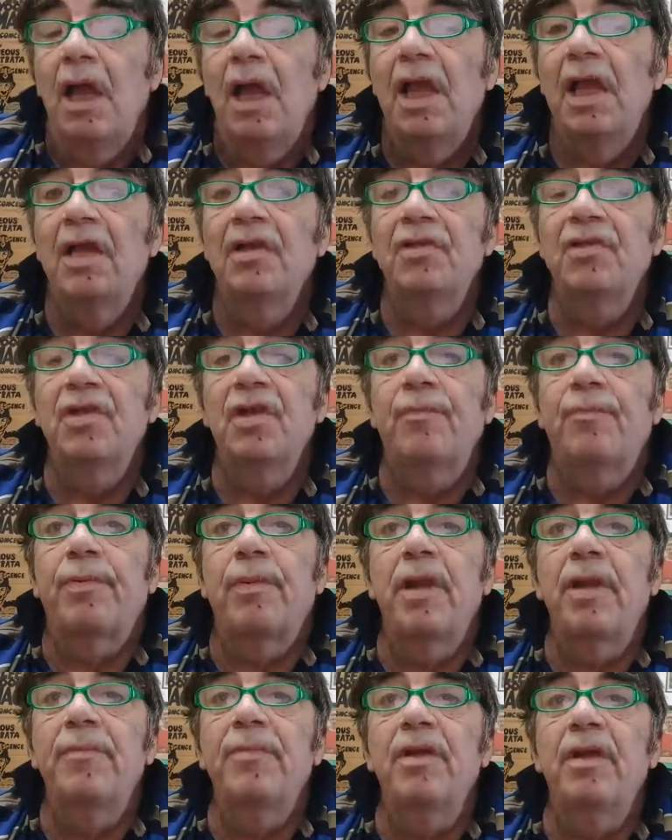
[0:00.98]
It's the
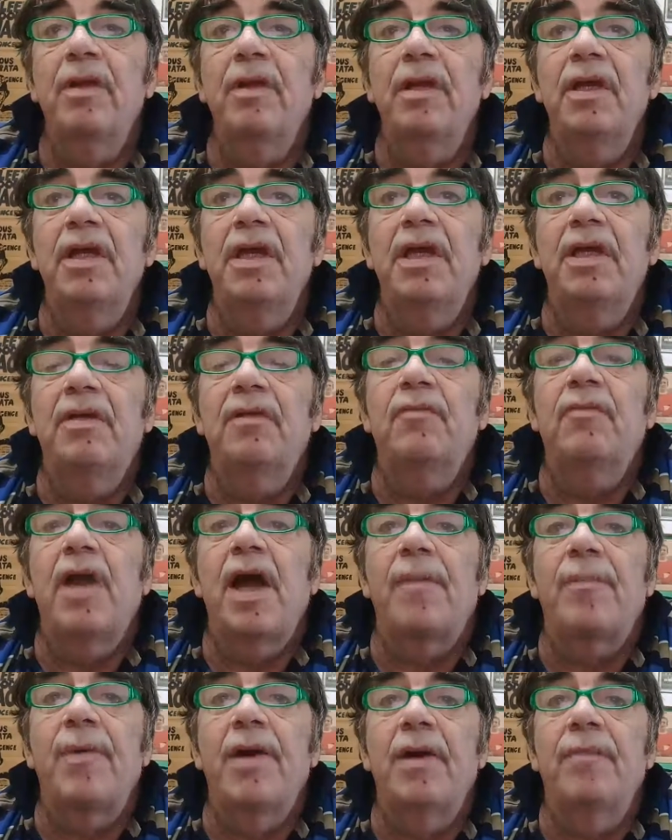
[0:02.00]
Premier League
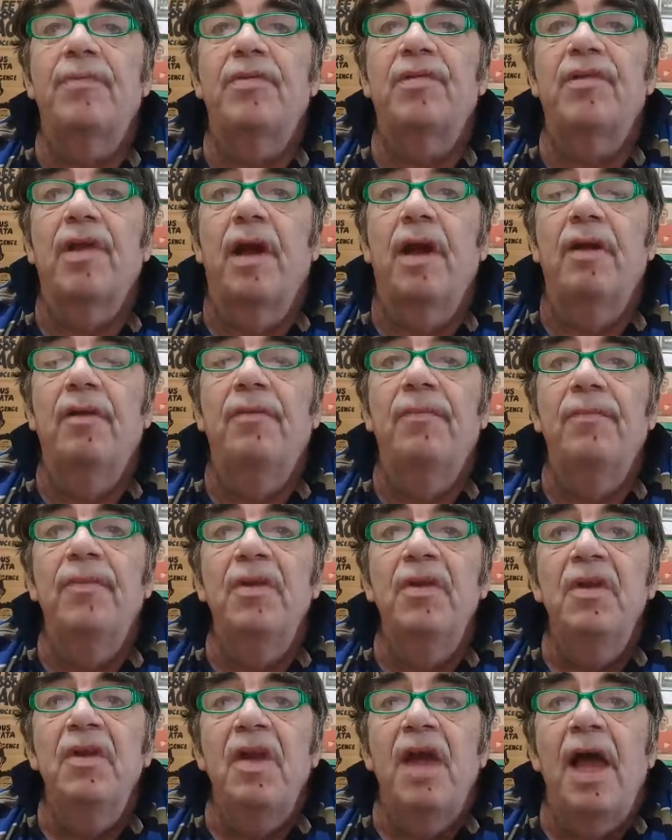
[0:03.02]
wrap-up show,
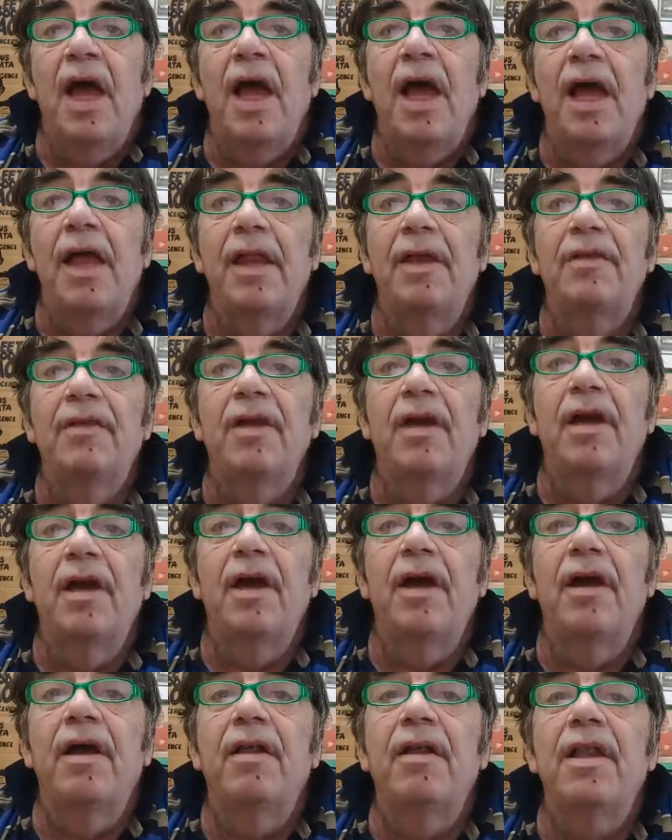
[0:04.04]
and
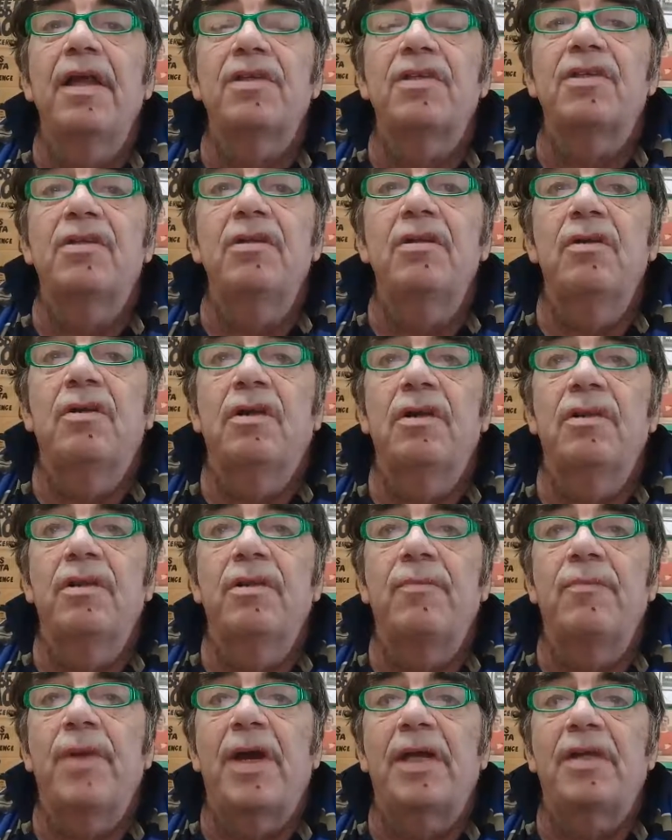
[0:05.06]
let's look at
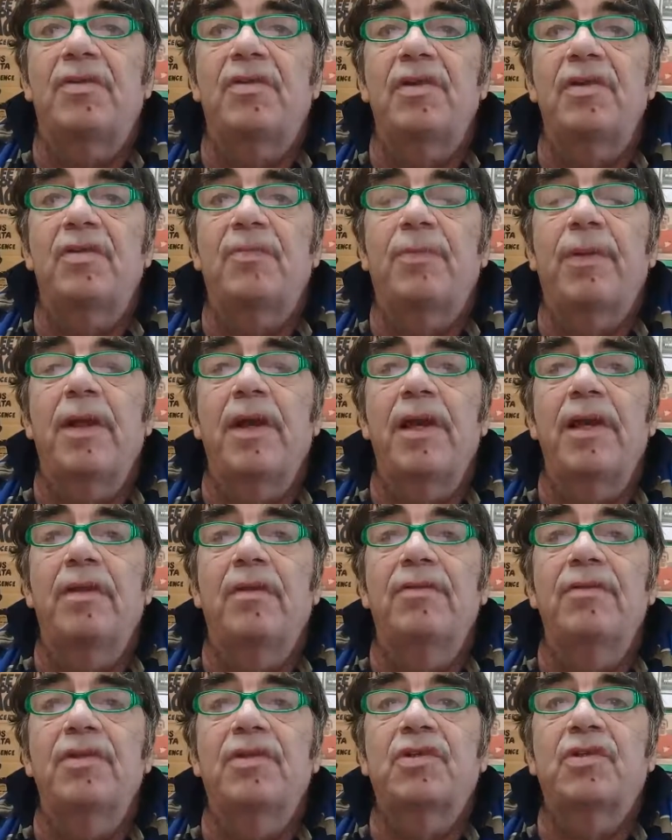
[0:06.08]
the matches played
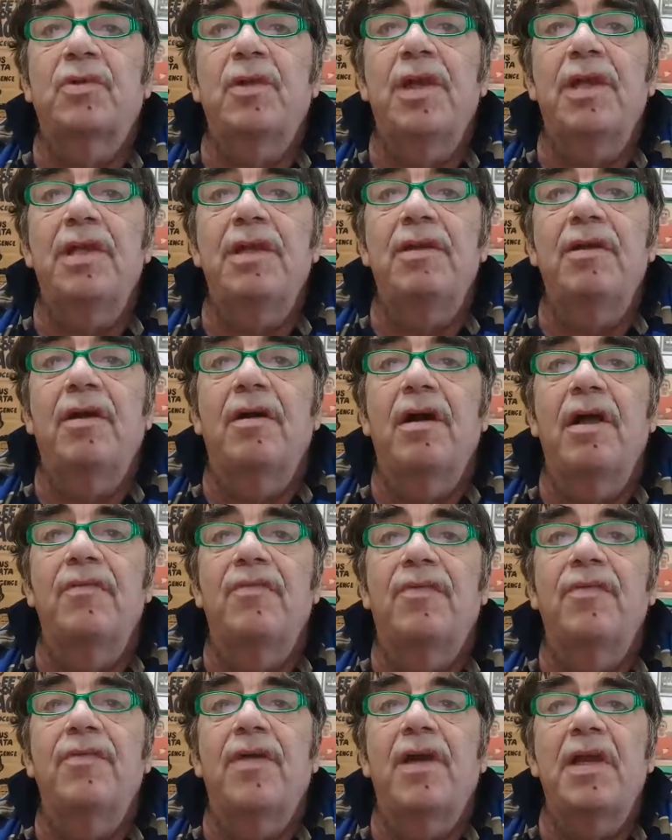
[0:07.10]
on the
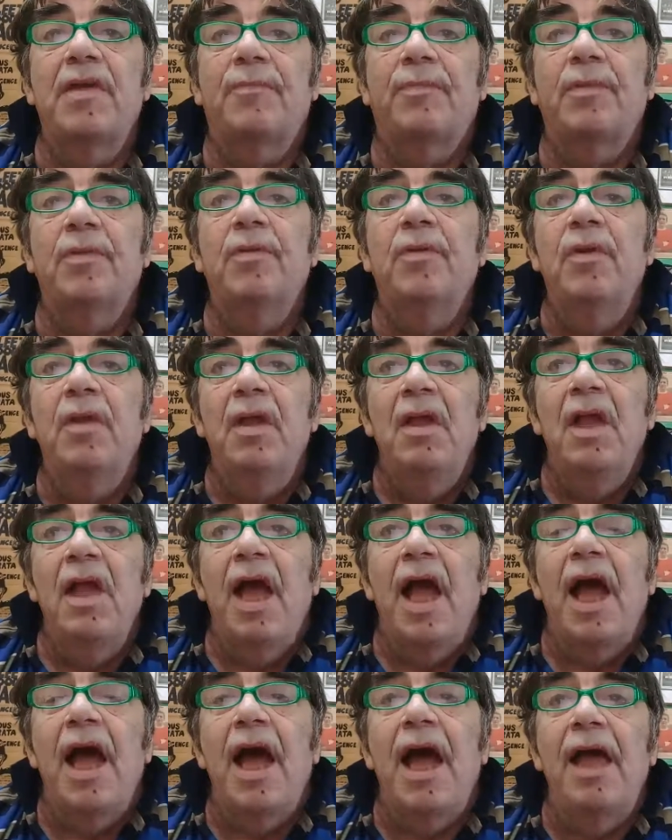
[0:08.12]
29th of April
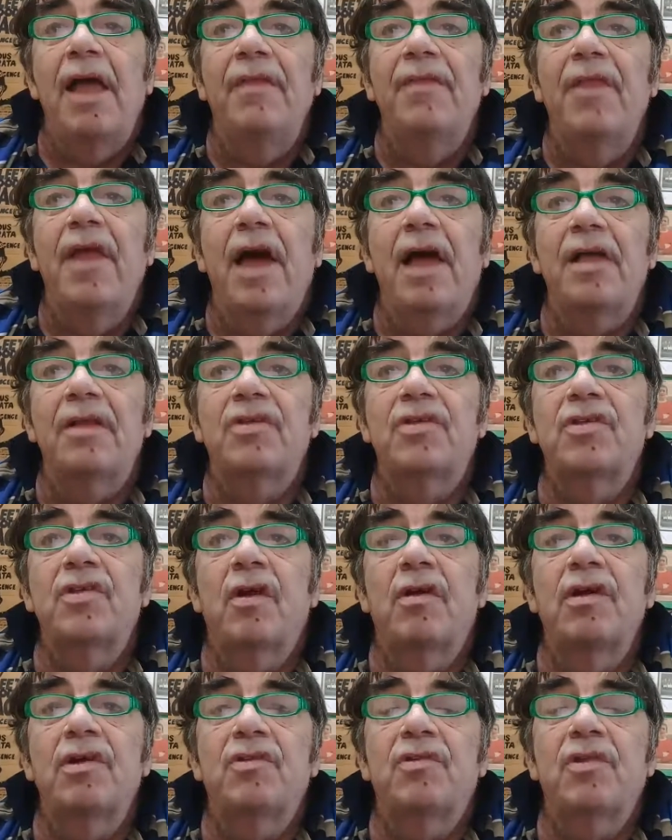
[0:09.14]
and that
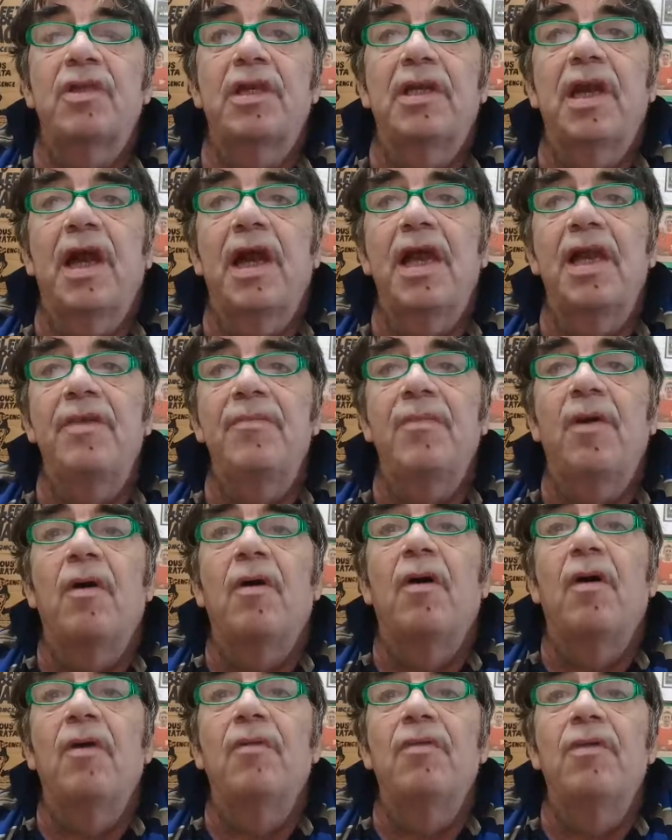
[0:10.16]
solitary game
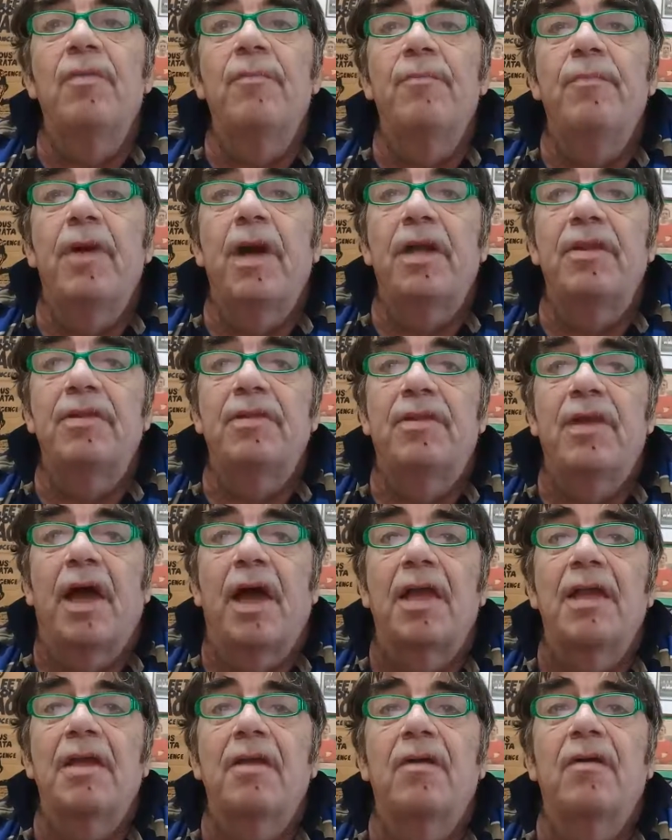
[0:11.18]
on the
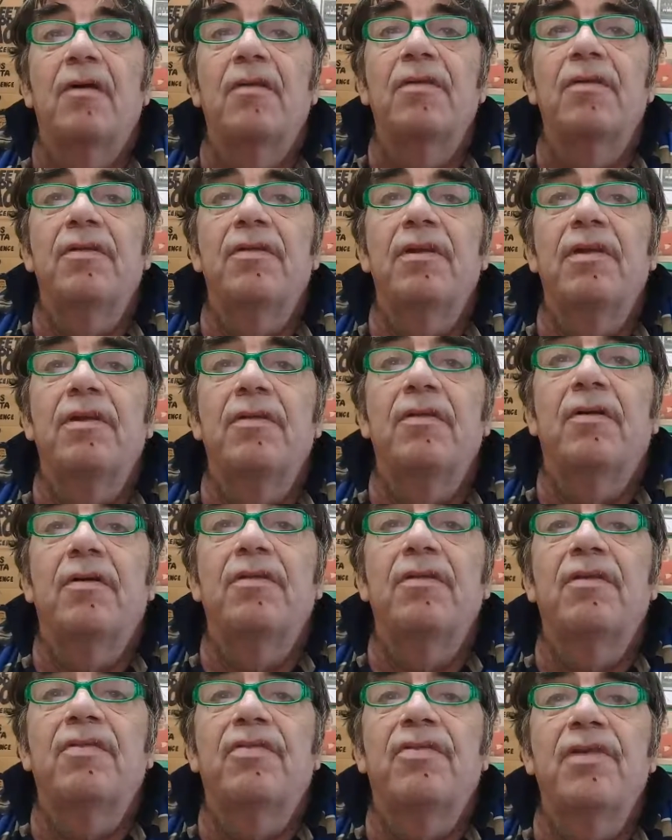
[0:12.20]
Monday on
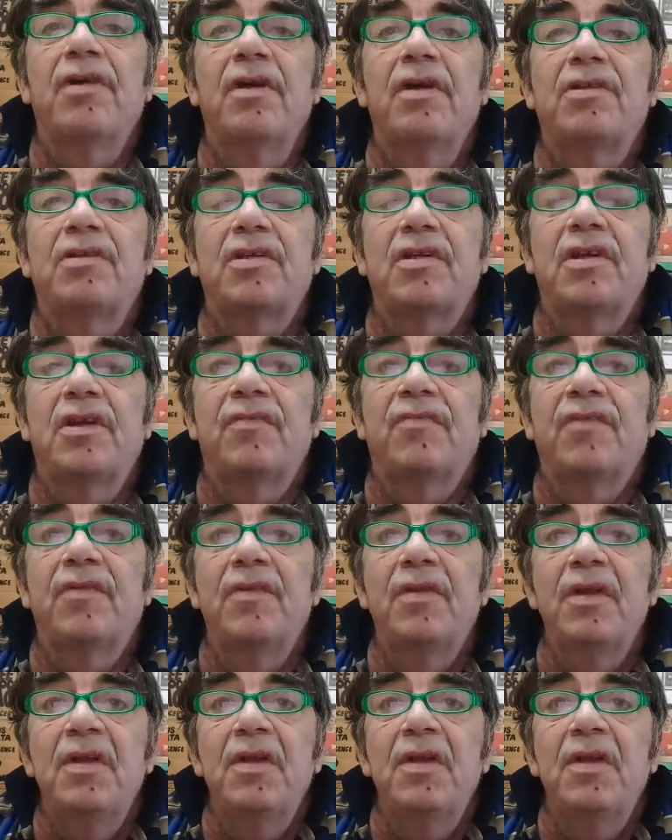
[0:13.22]
the 30th.